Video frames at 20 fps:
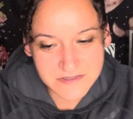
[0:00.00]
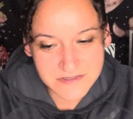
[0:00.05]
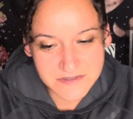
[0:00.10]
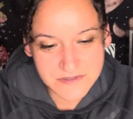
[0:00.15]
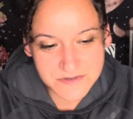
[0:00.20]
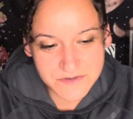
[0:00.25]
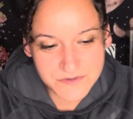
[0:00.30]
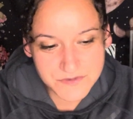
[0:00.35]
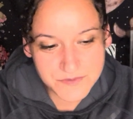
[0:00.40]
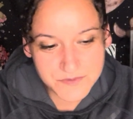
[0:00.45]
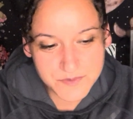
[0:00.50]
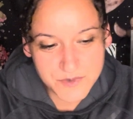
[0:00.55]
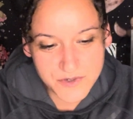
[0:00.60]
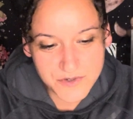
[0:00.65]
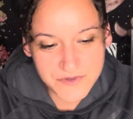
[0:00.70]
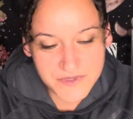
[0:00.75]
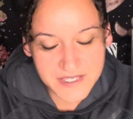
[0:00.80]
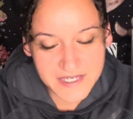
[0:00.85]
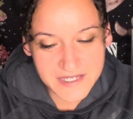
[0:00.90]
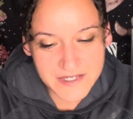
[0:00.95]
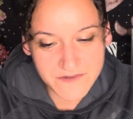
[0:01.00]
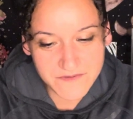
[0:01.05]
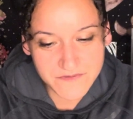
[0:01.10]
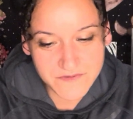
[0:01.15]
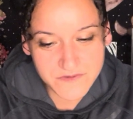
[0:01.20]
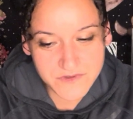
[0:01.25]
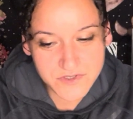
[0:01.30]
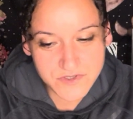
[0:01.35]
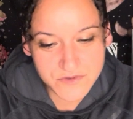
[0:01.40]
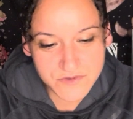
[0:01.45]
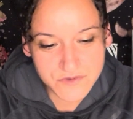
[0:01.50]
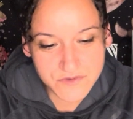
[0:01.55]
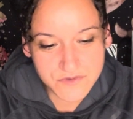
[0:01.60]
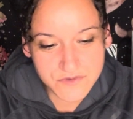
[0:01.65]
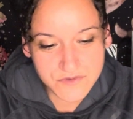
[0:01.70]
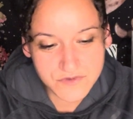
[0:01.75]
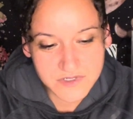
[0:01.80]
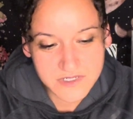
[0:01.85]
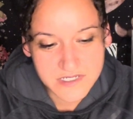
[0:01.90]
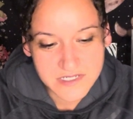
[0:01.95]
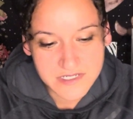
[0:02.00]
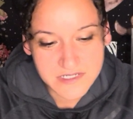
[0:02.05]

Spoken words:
You both have two